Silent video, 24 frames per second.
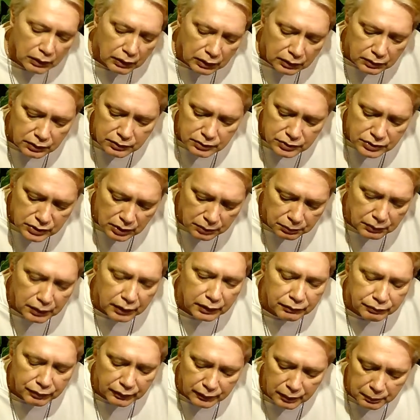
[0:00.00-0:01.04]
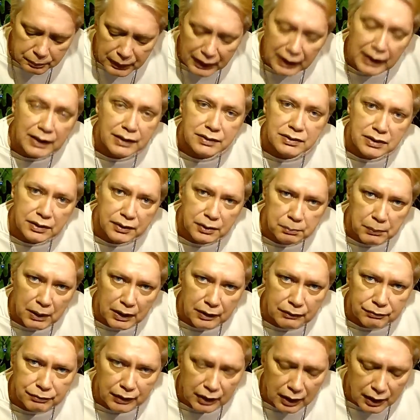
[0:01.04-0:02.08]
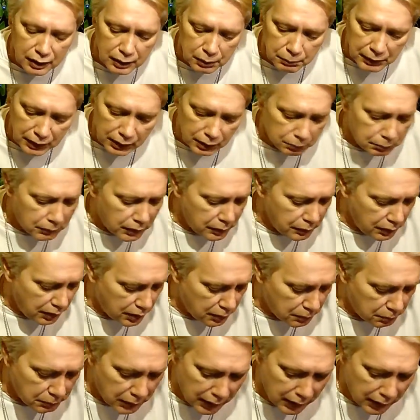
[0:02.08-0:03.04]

a little something from the past that you might have forgot about might come